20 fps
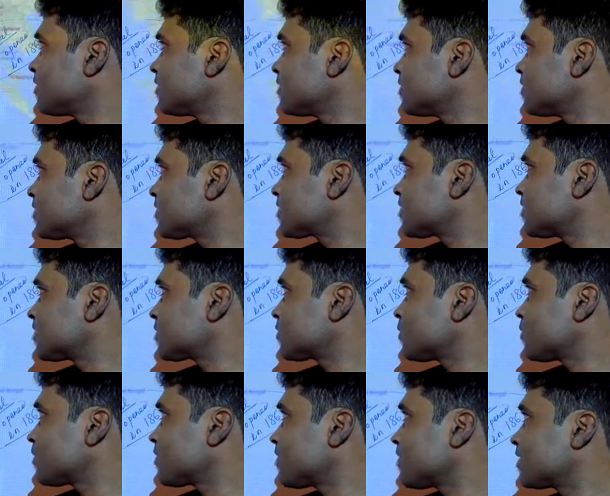This is
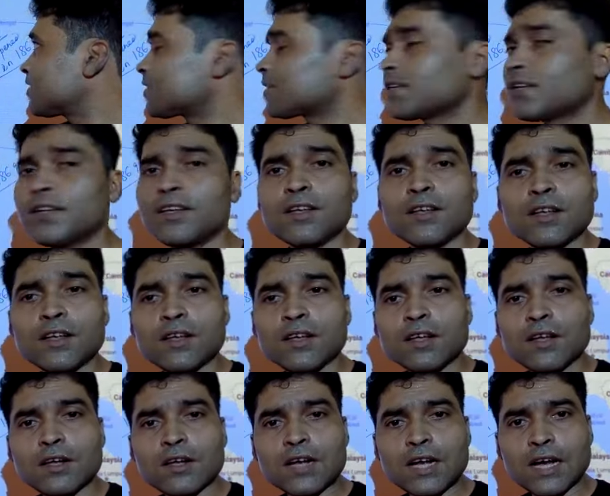known as,
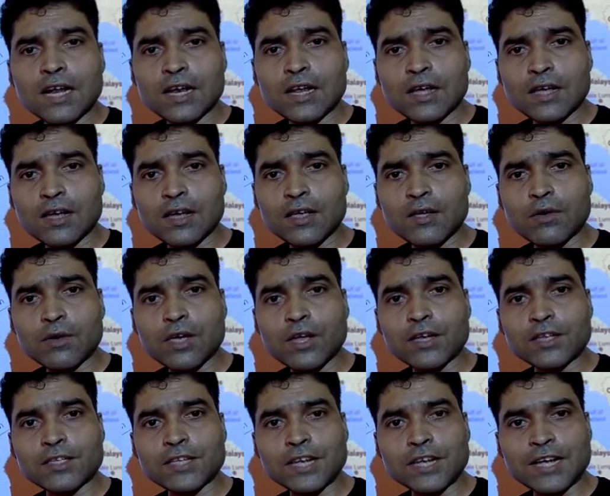you can
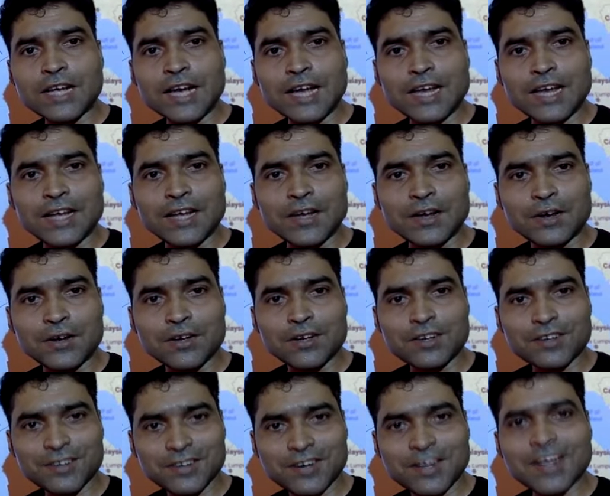say Calicut,
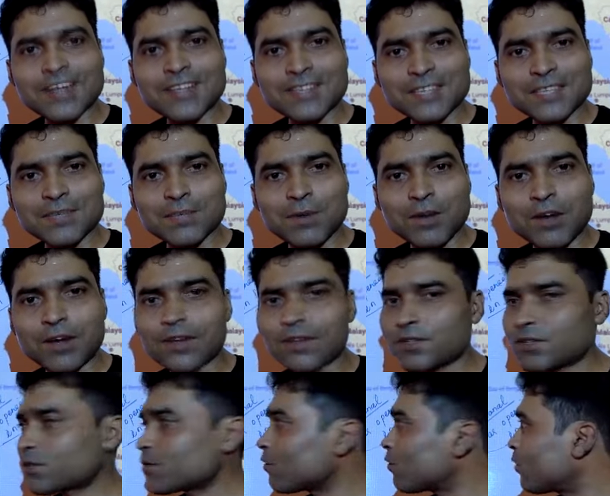right? This point.
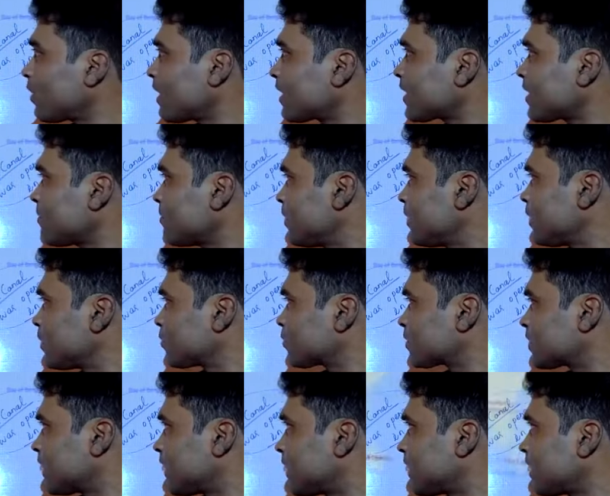So what I mean to
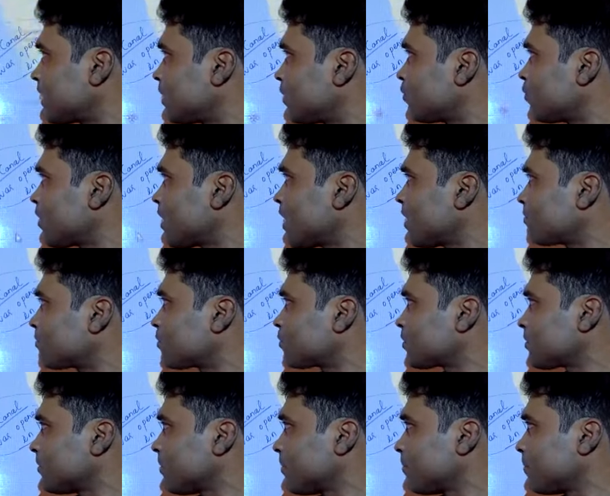say, you have to
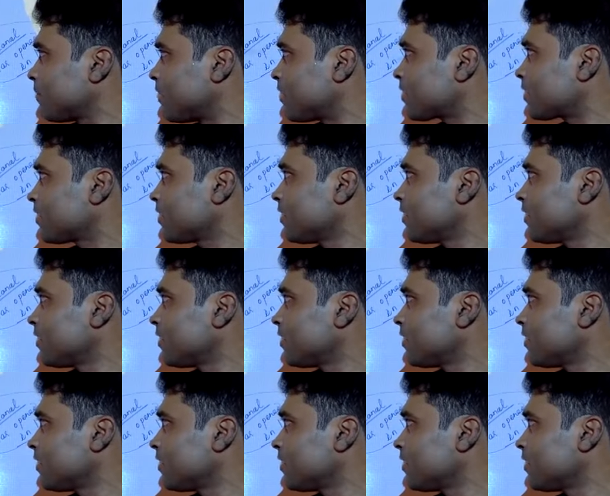remember